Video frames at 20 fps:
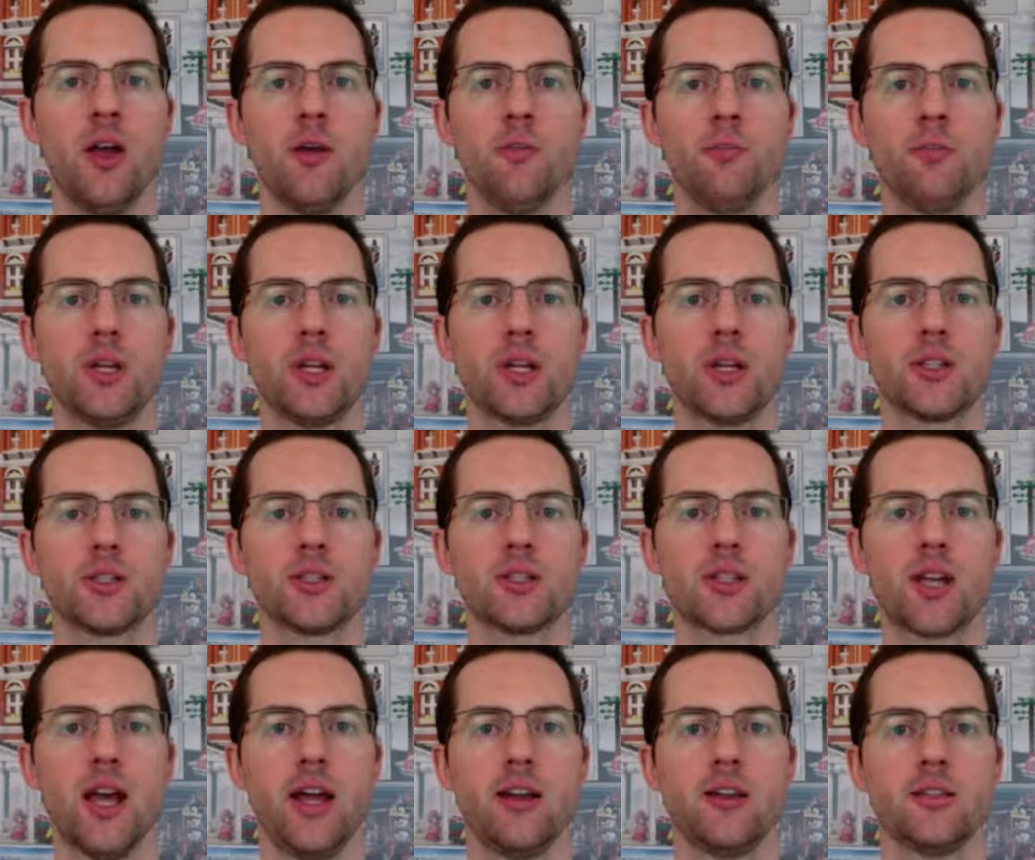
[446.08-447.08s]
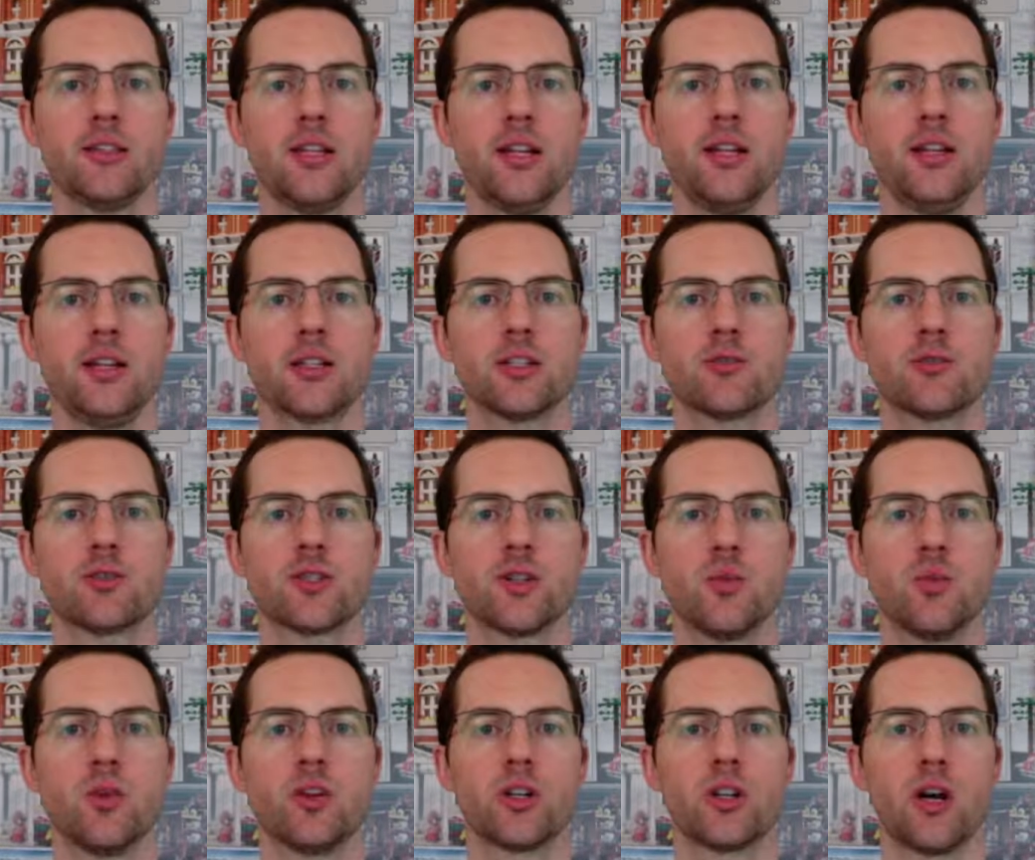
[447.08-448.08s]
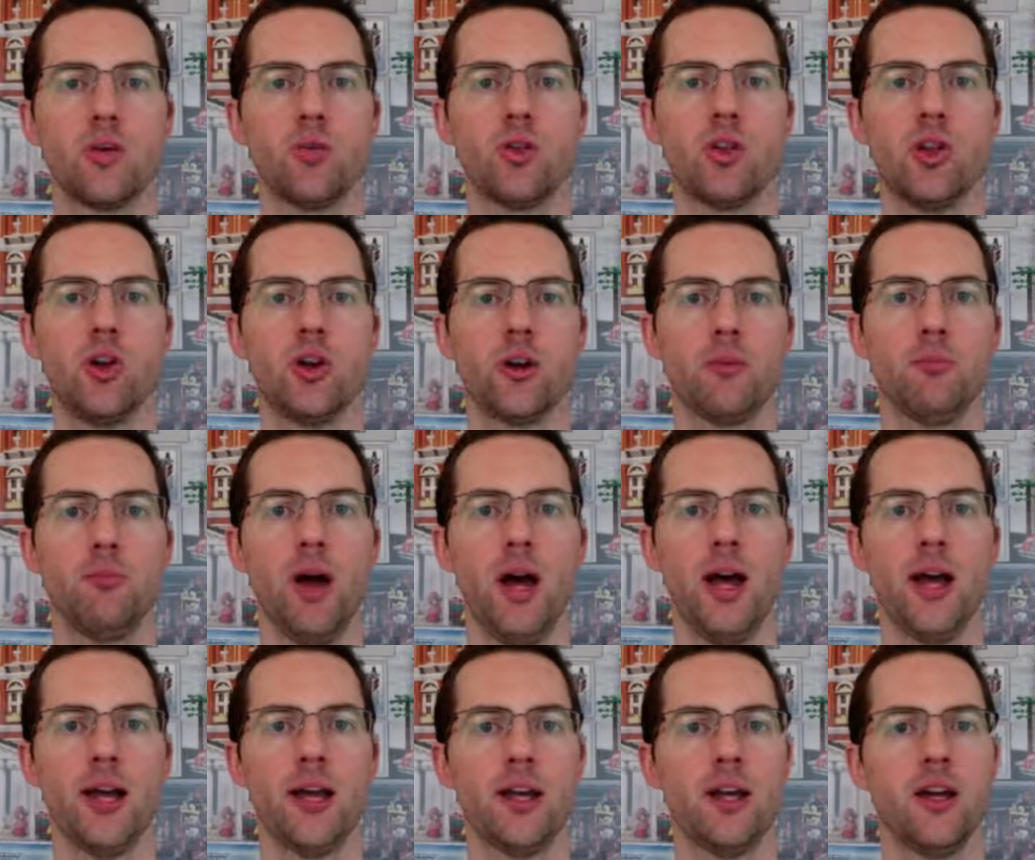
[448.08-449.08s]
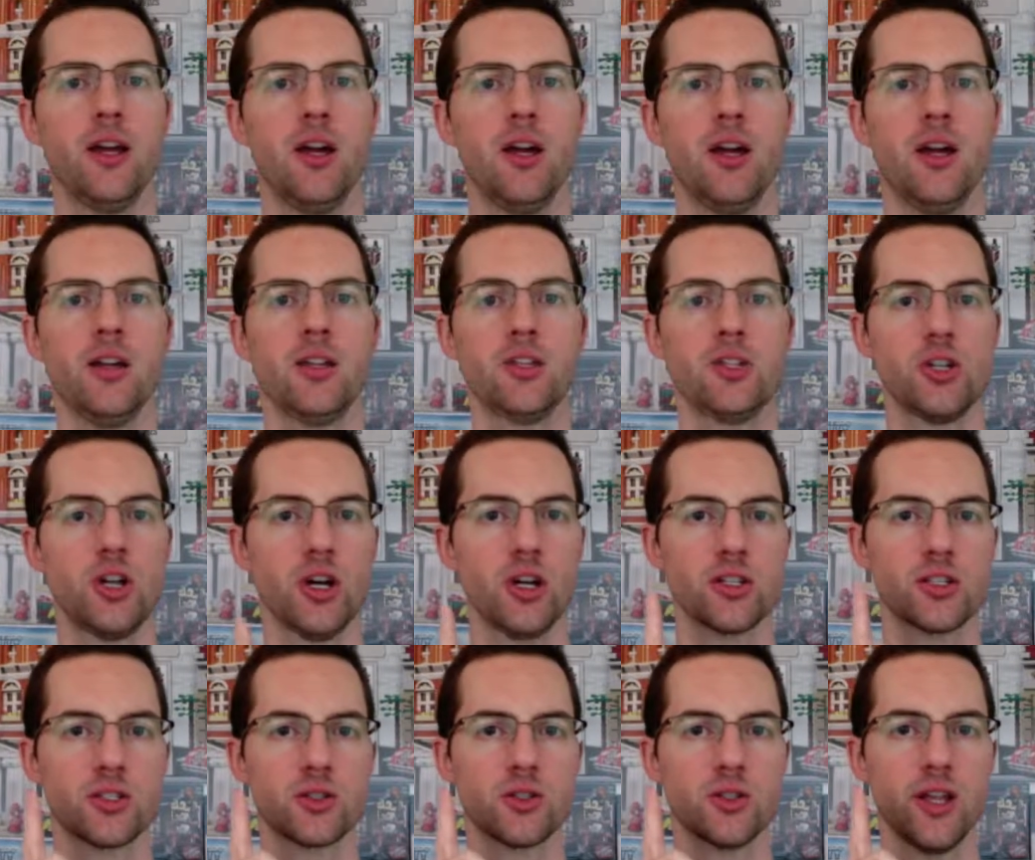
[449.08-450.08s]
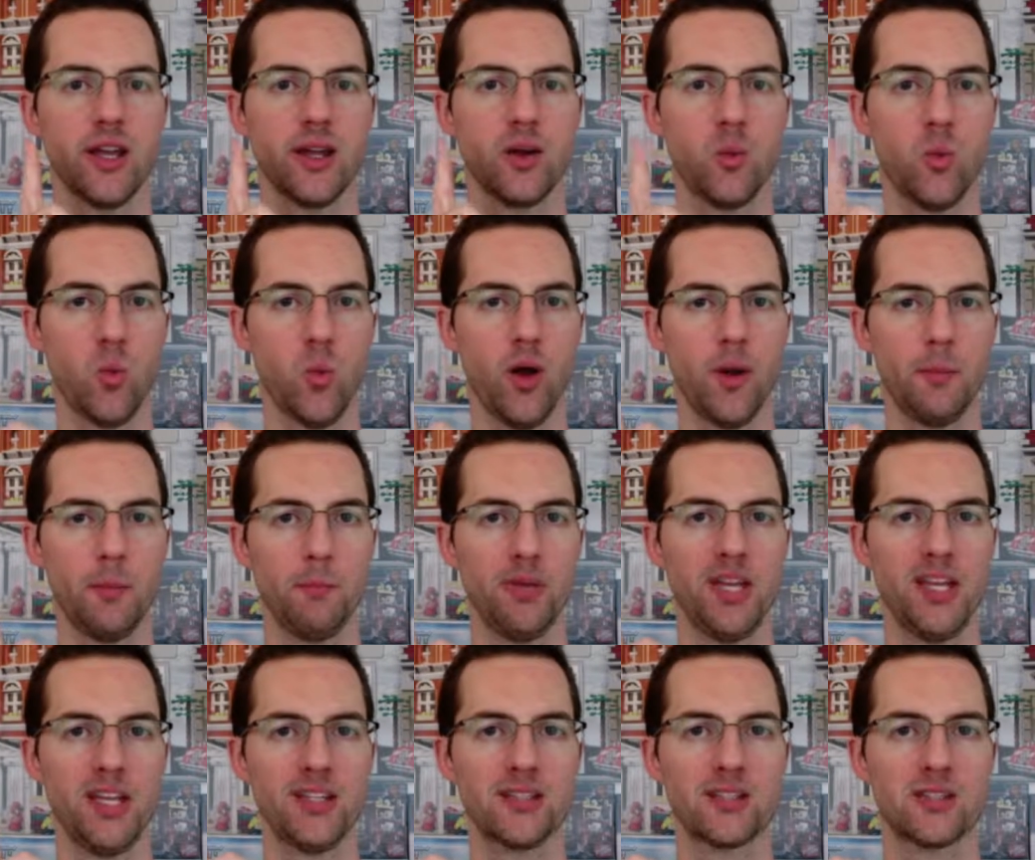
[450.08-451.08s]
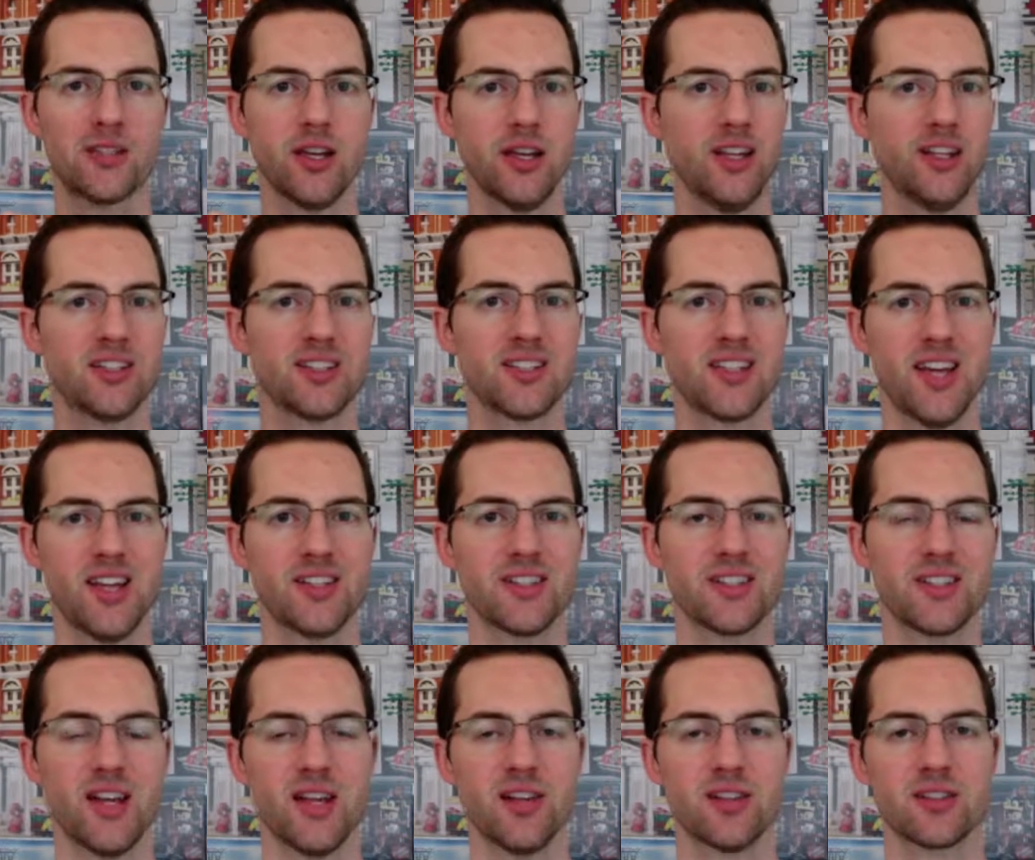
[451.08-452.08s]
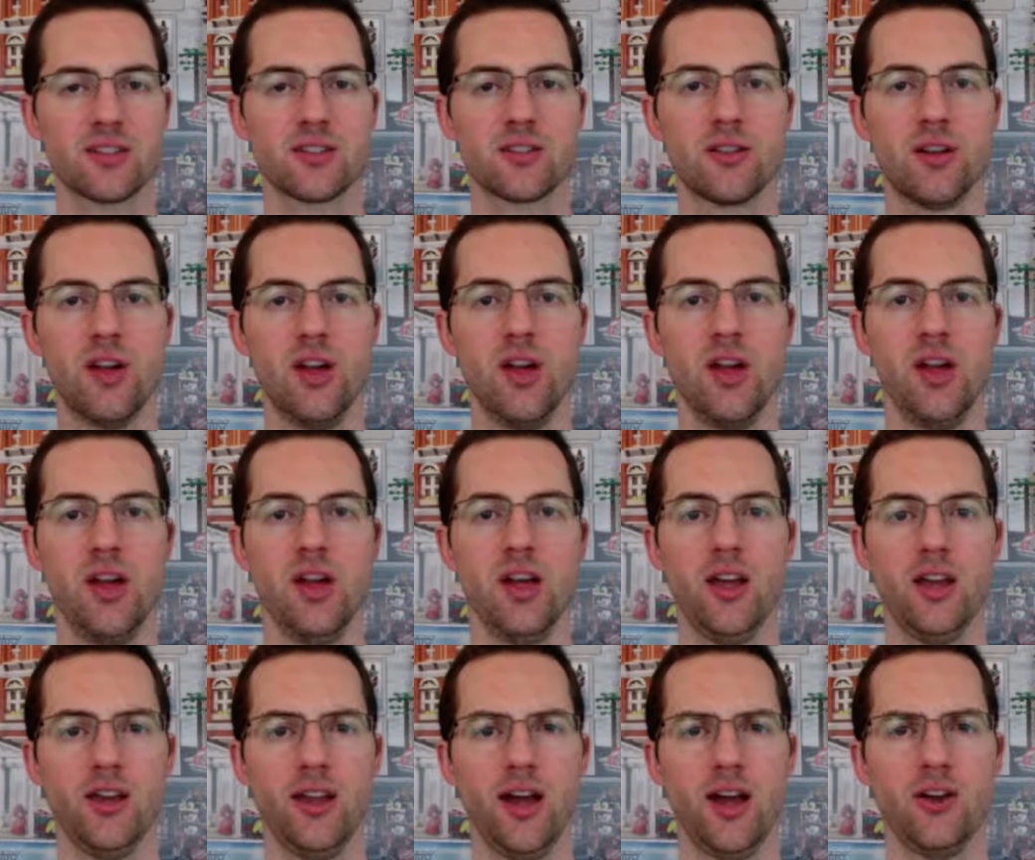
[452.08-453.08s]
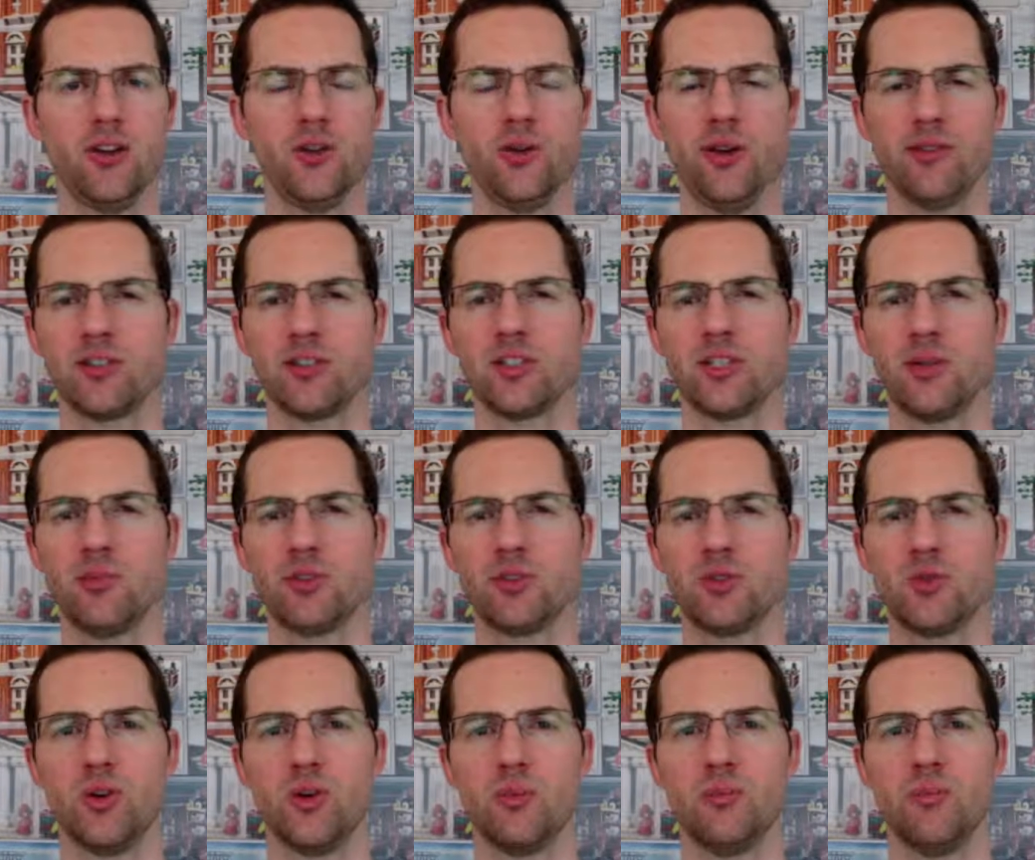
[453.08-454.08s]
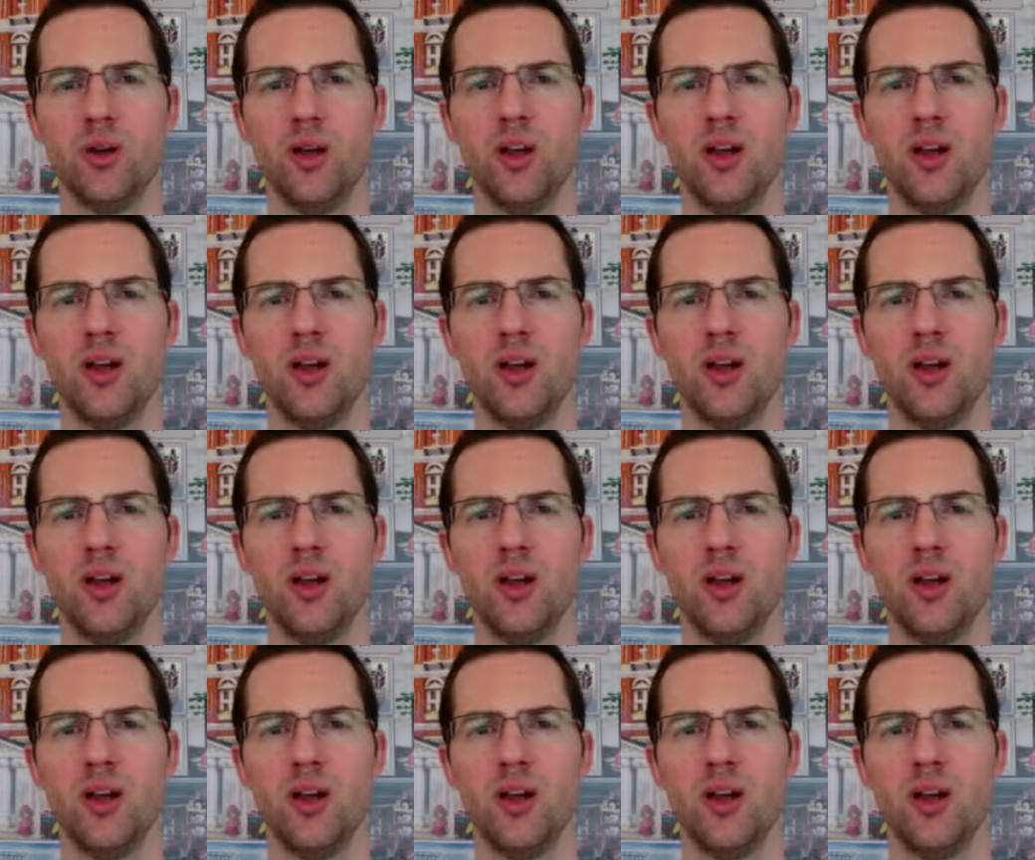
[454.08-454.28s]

because it's kind of tedious for someone to come along and buy just like 1 piece and it's 10 cents and now you have to ship it to them.